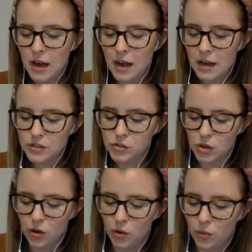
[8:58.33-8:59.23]

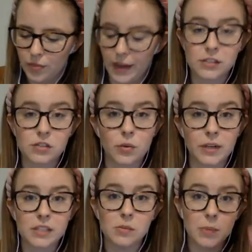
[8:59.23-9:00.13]
So that's going
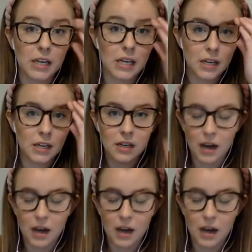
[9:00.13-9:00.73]
to be